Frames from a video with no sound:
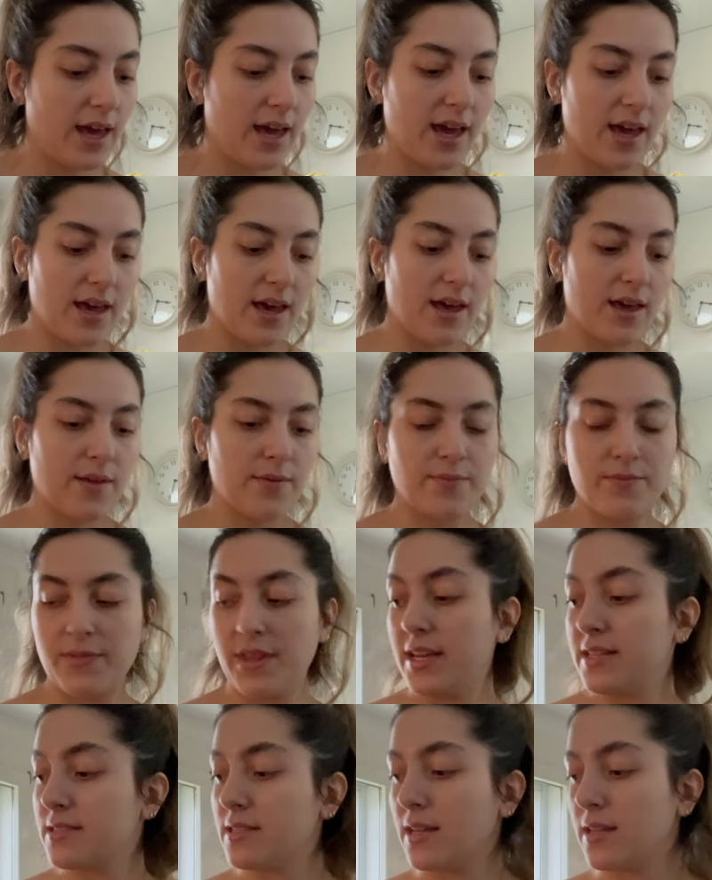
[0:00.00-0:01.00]
um,
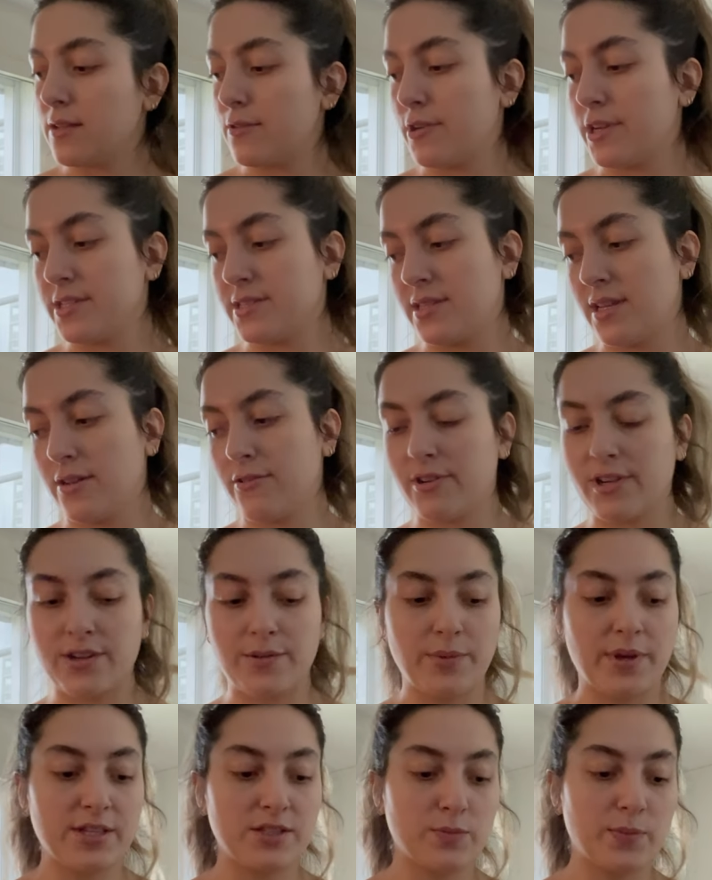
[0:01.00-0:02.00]
etc etc
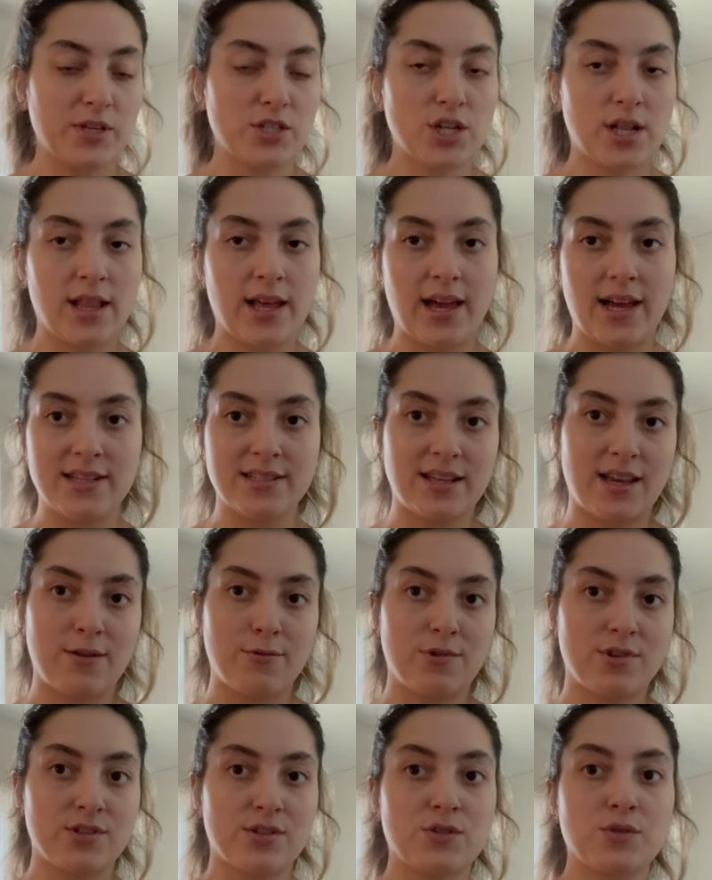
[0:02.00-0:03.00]
especially as I
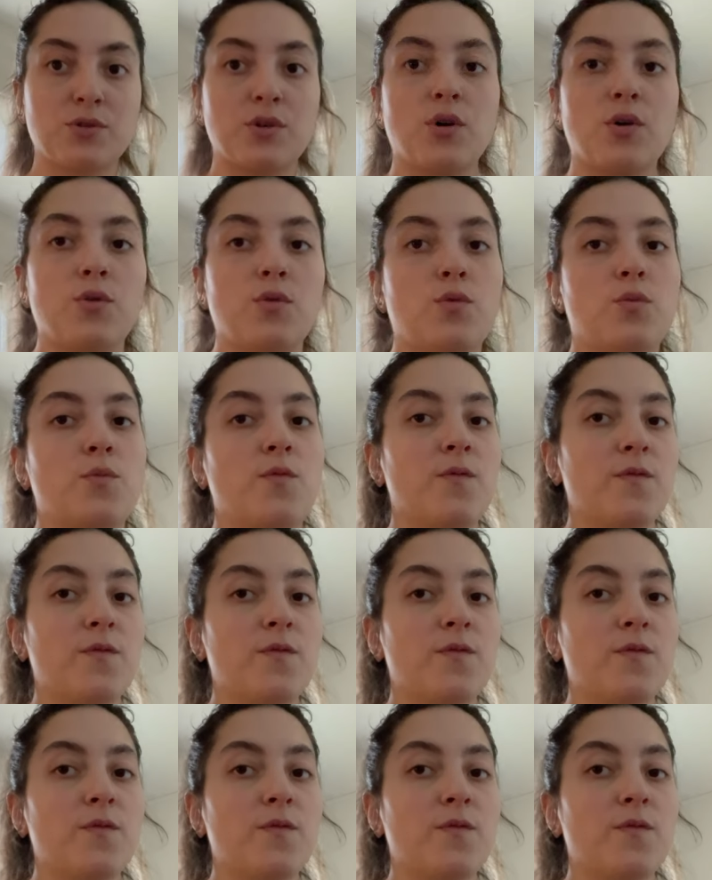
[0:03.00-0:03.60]
wanted to go